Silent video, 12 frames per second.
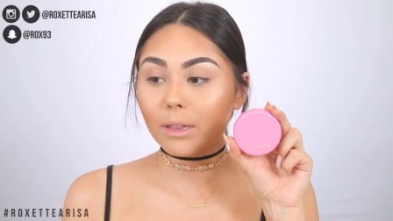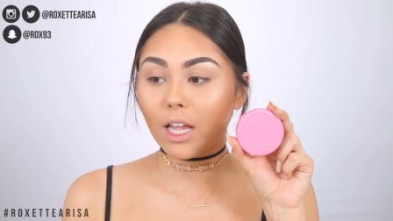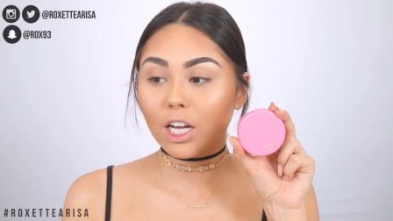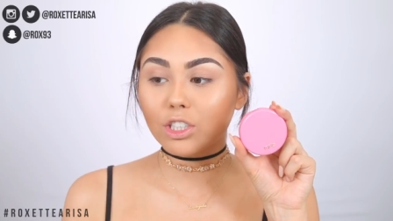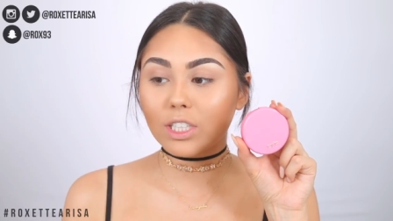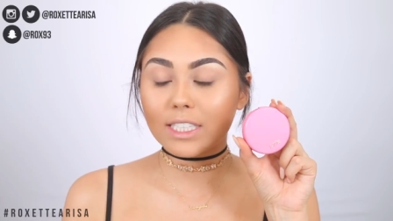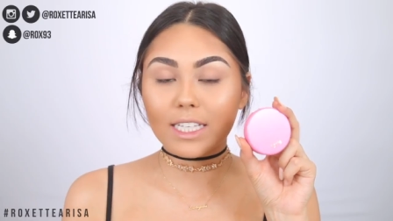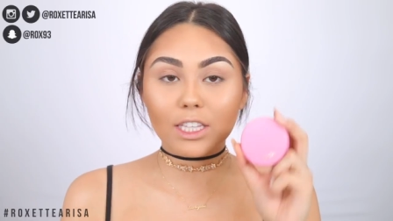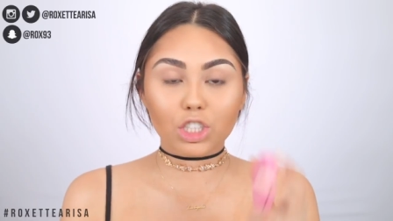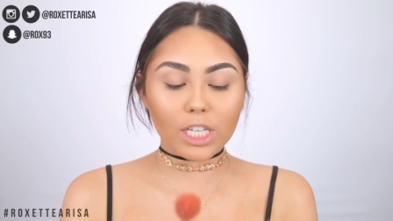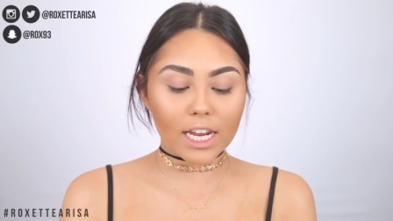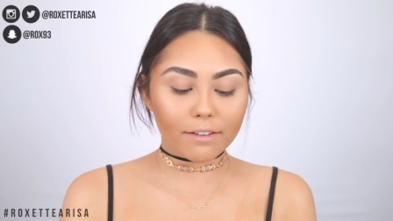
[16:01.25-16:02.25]
blush. It's
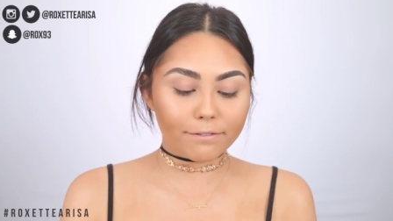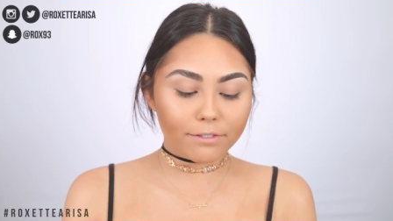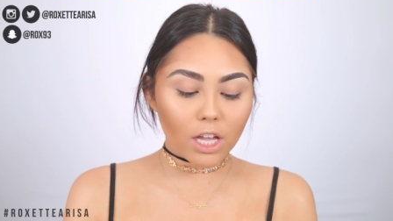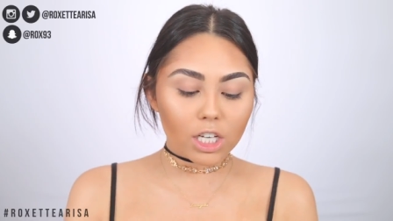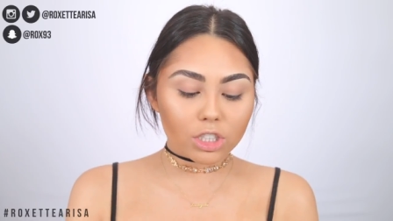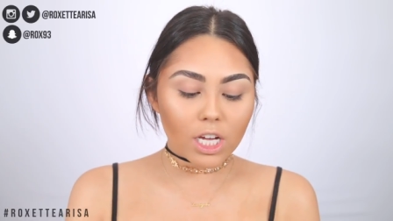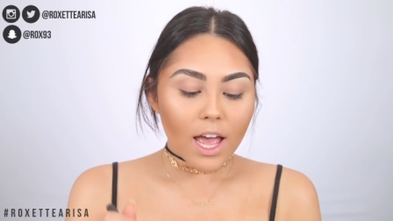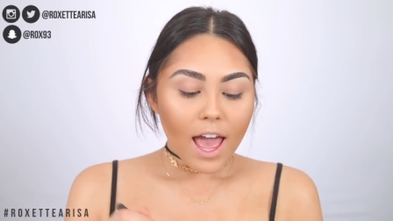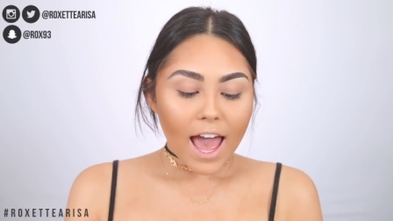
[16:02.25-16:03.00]
in the shade Flush,